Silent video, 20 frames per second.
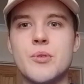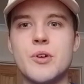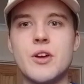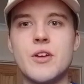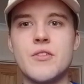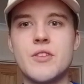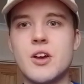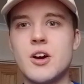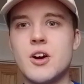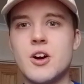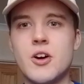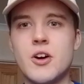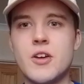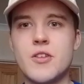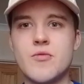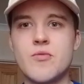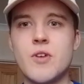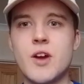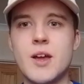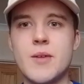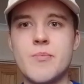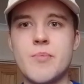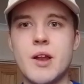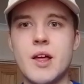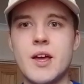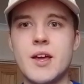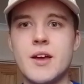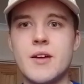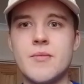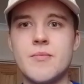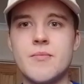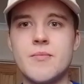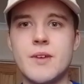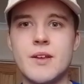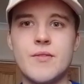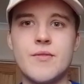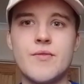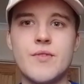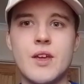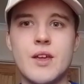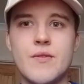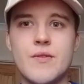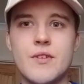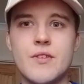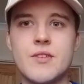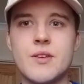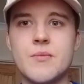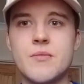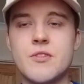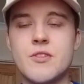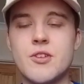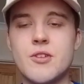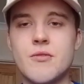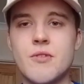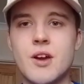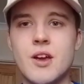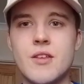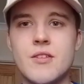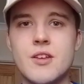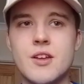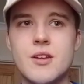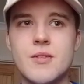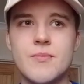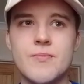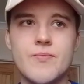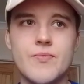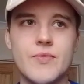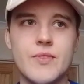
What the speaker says: but he's our highest rated player in FIFA, 72 rated.